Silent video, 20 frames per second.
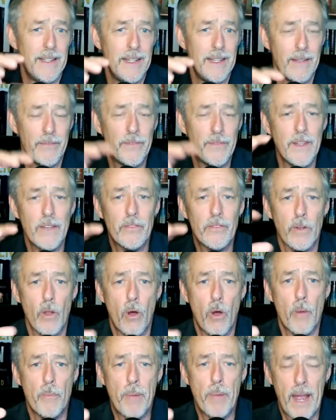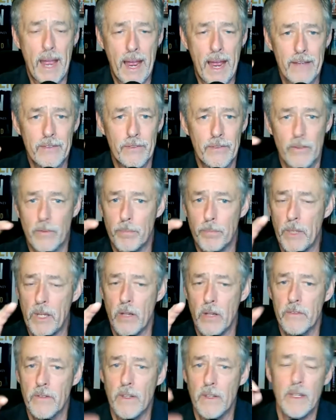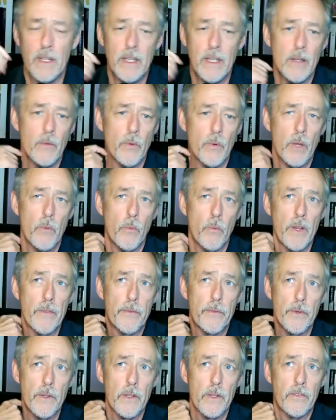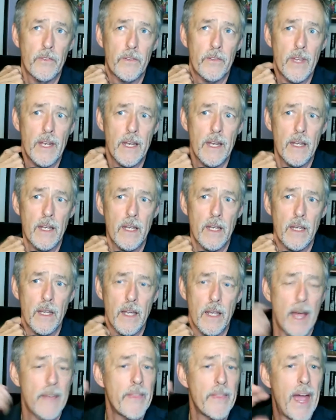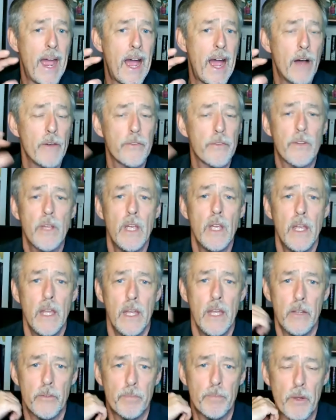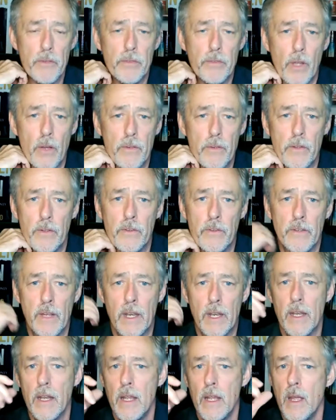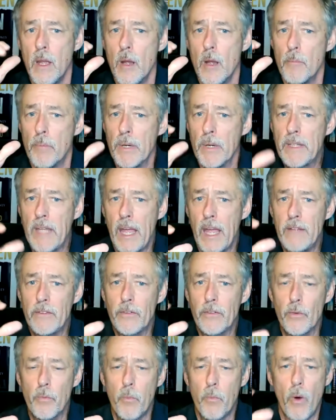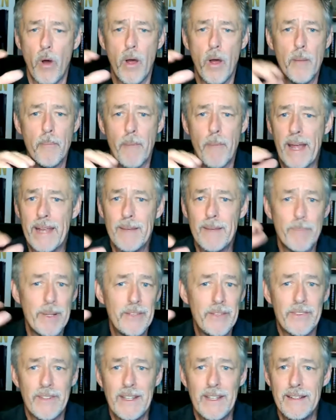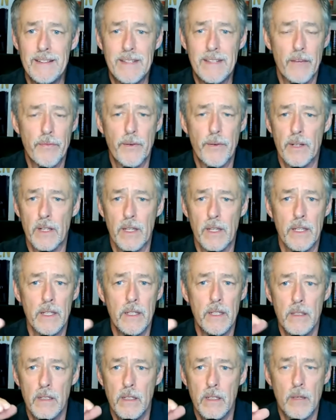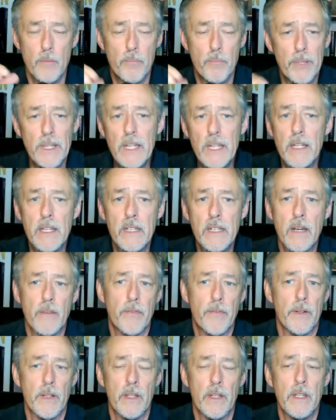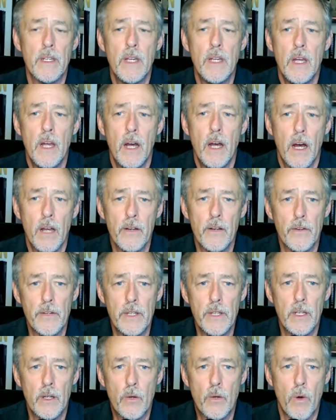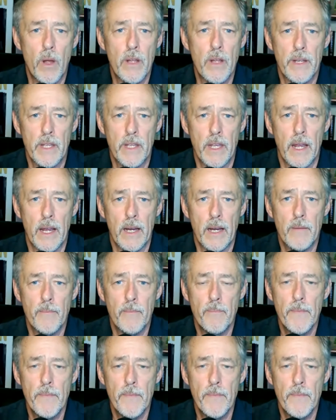if this law passes, because it went through the Senate, the House, and it's supposed to go to the Senate, but cases won might be seen differently, completely differently under the Equality Act.